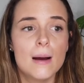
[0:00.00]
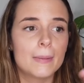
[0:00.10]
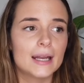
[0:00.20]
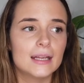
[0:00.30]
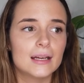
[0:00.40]

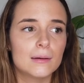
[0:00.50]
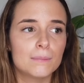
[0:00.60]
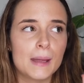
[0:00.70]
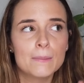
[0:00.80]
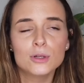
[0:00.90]
But
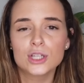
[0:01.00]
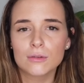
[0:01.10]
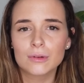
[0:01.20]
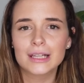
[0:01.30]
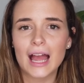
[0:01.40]
people
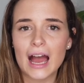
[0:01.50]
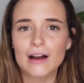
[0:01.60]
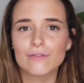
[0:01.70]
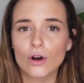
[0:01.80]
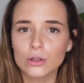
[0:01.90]
generally
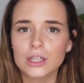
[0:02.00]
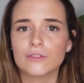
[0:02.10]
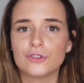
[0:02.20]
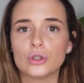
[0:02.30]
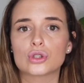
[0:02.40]
have only a
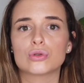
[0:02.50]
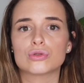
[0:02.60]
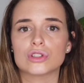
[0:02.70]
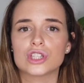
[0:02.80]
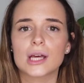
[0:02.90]
few
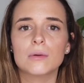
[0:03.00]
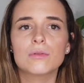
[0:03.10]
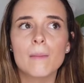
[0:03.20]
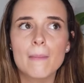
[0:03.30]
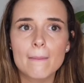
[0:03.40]
children, so they will
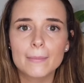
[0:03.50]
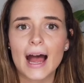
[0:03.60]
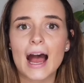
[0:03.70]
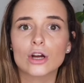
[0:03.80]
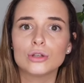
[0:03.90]
remember
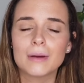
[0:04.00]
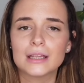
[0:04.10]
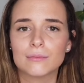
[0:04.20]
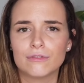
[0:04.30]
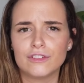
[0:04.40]
how you
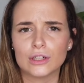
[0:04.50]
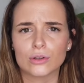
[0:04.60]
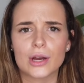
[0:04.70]
made them feel.